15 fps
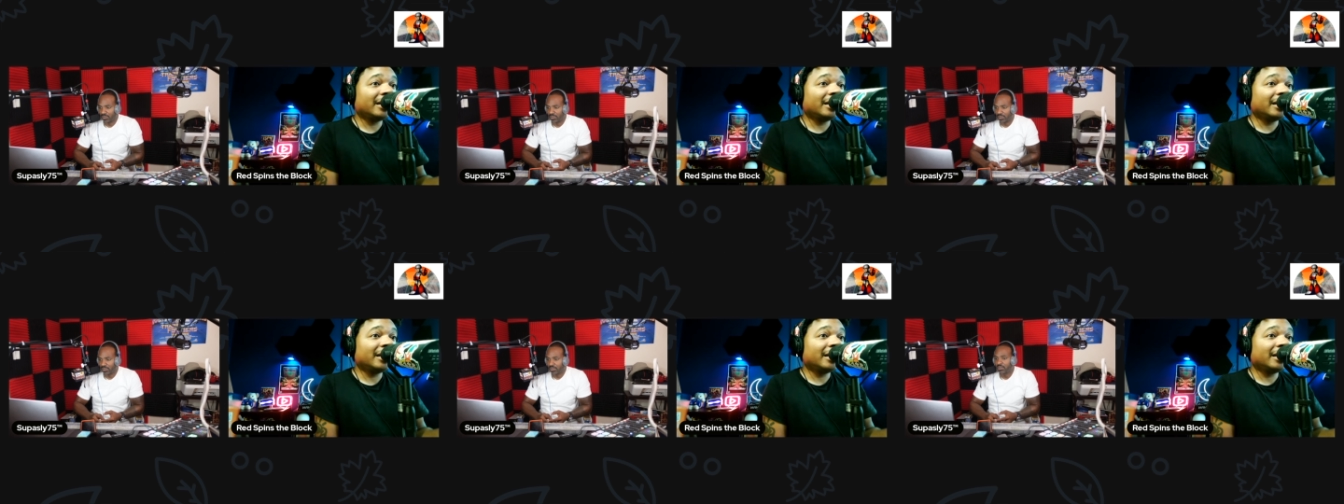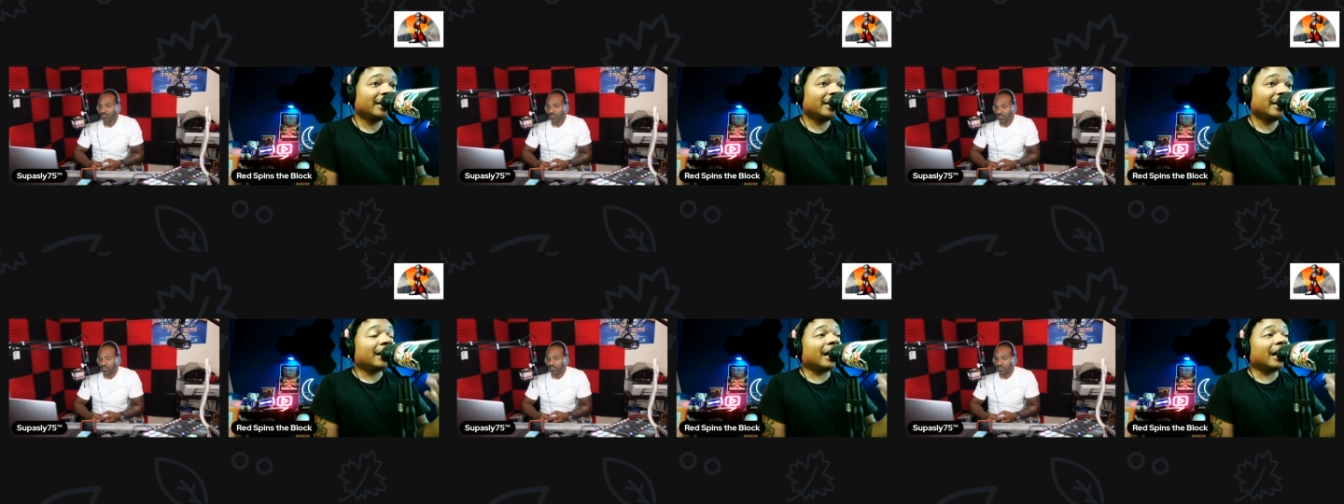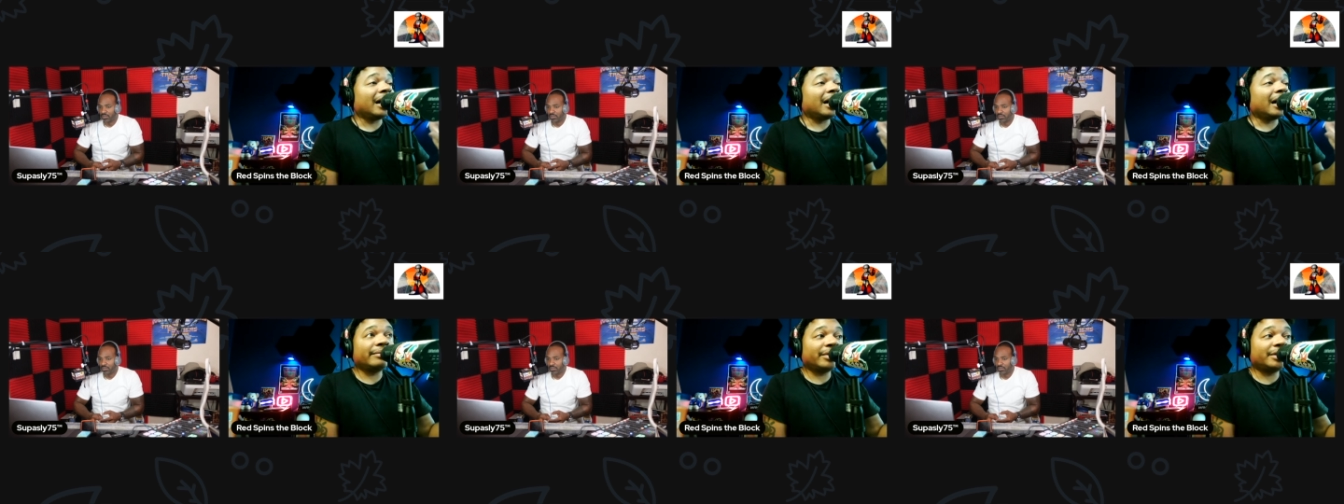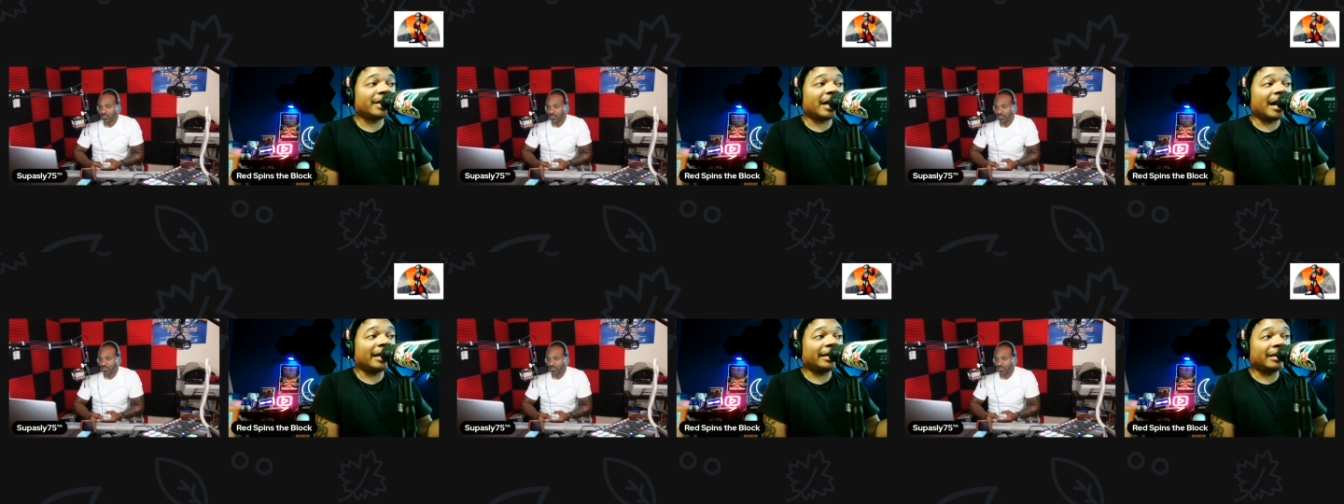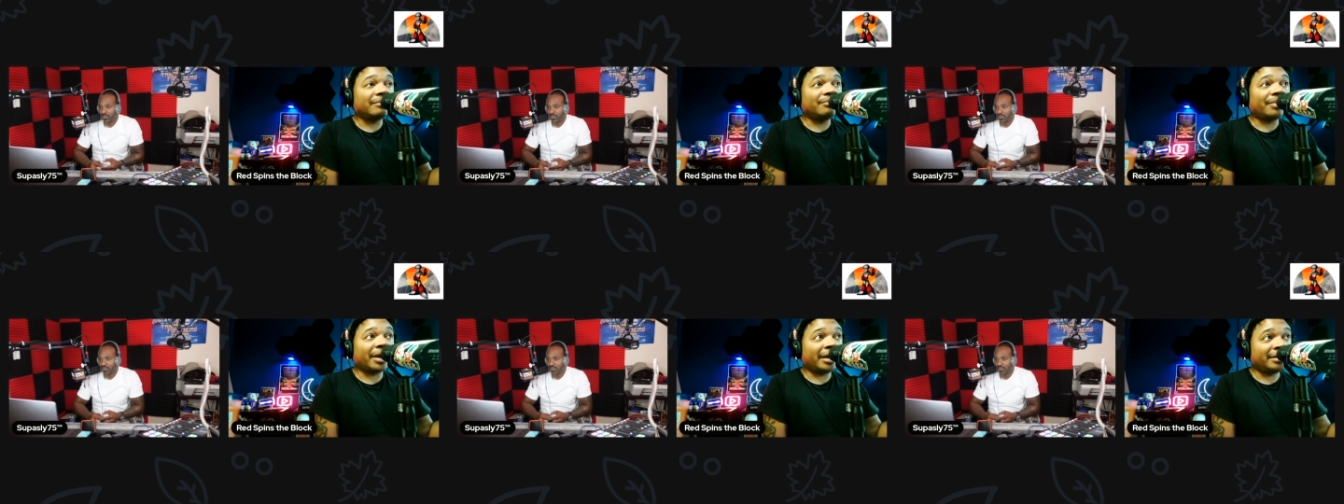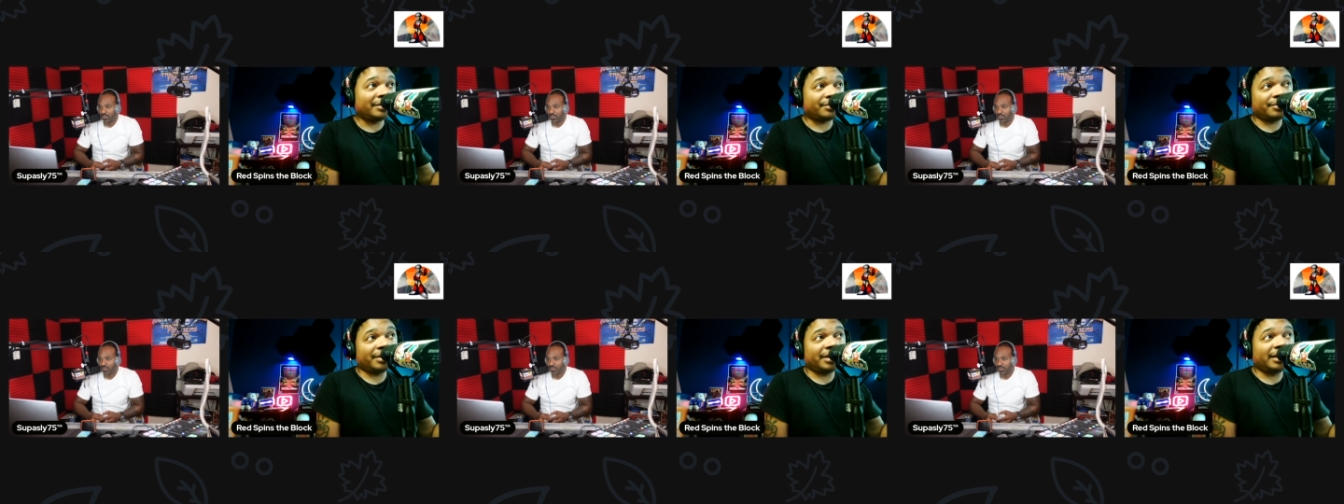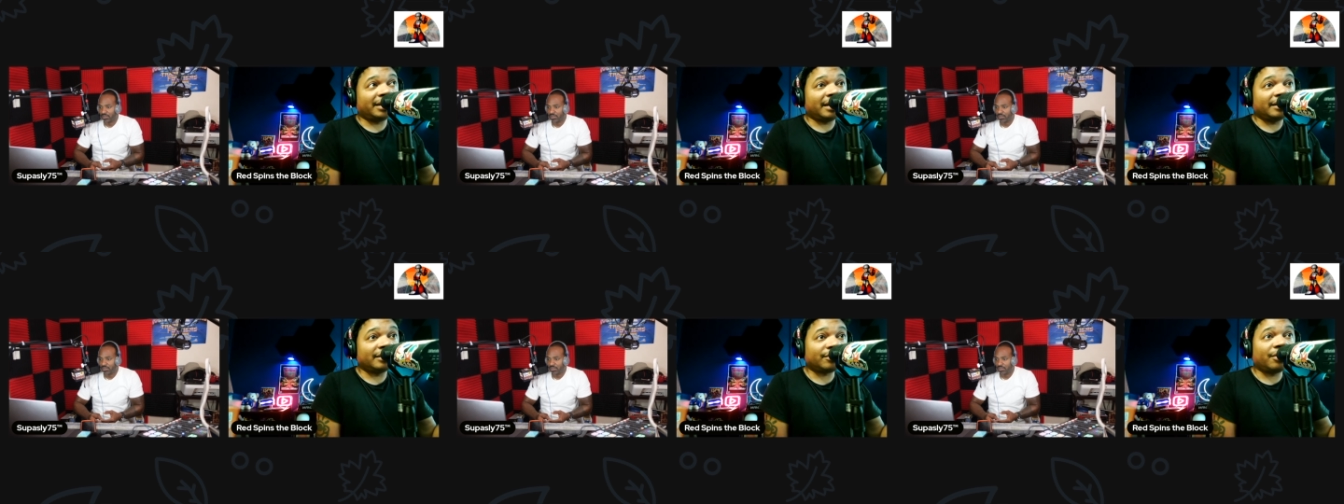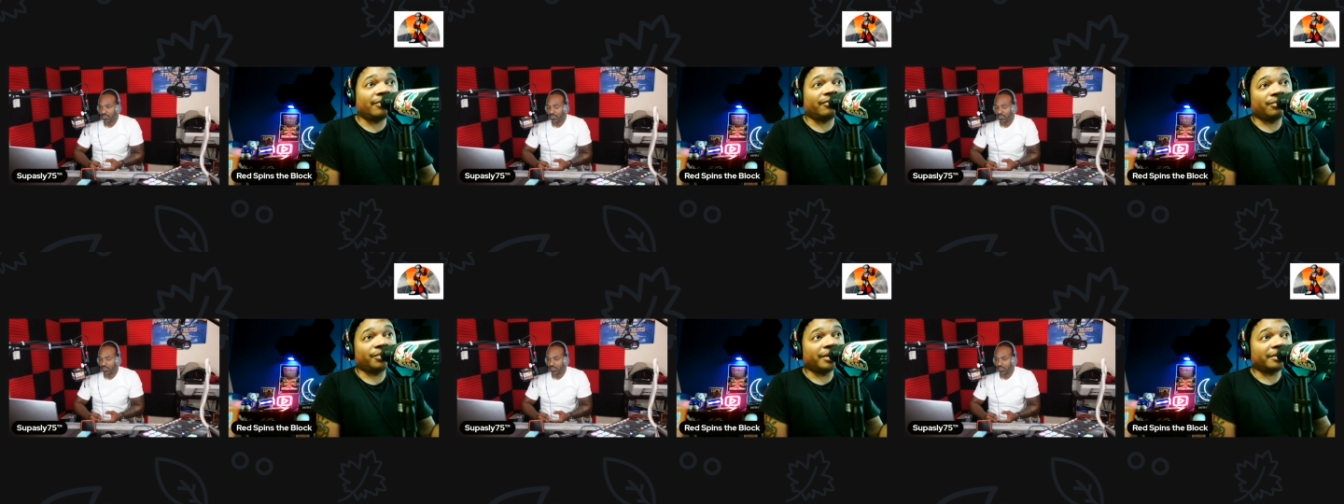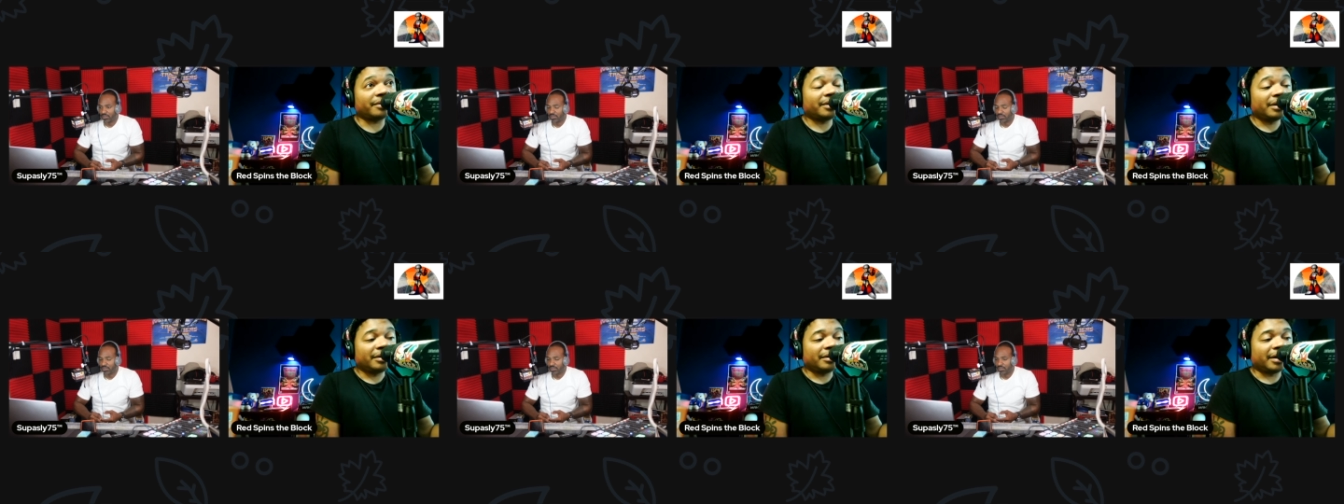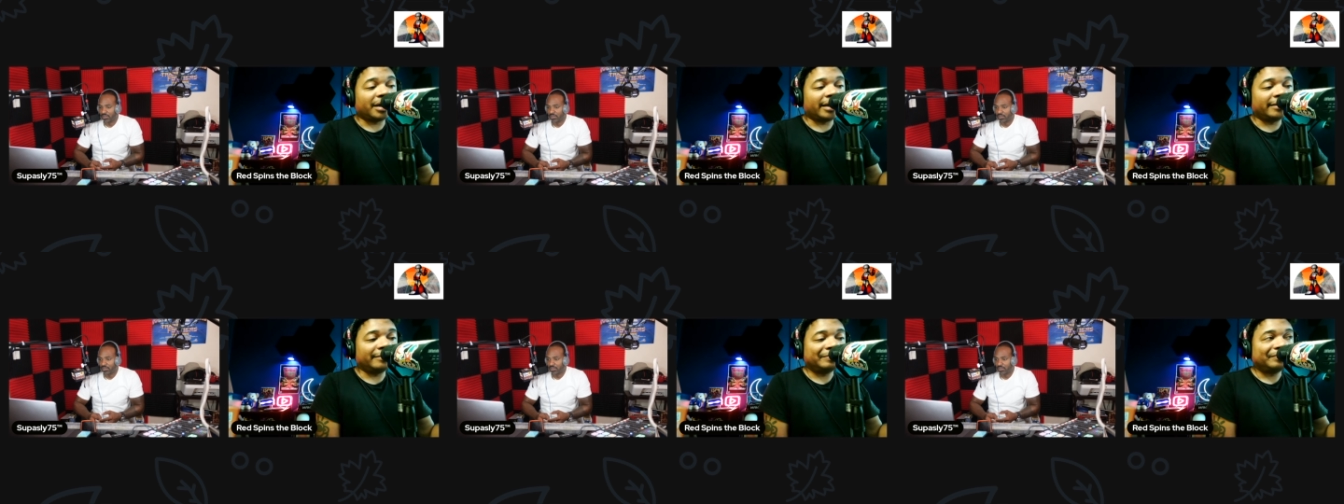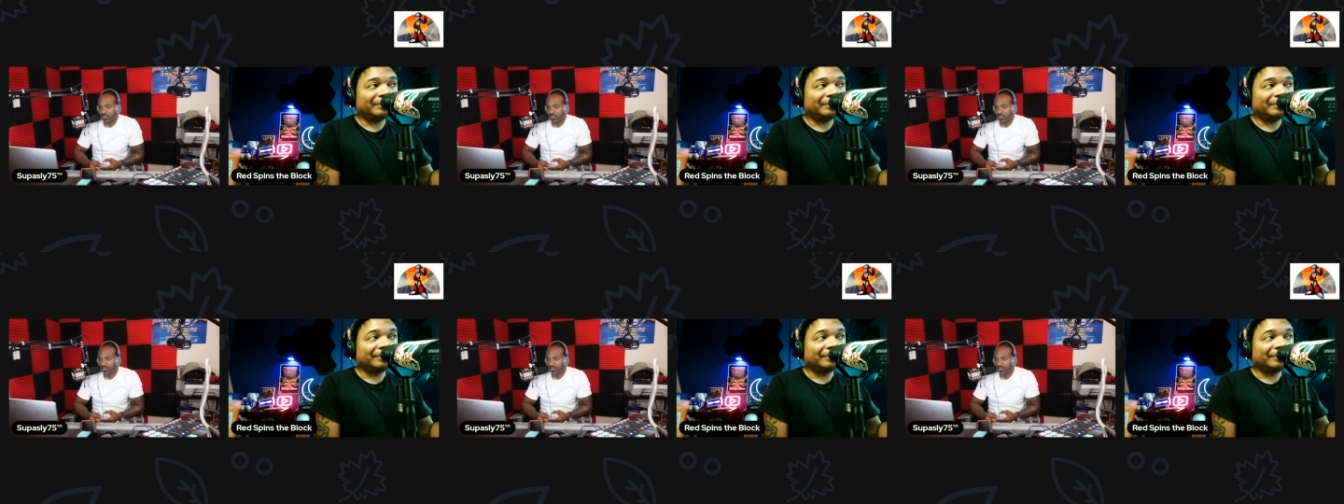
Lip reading: A hobby in which I can pay certain things off with, right?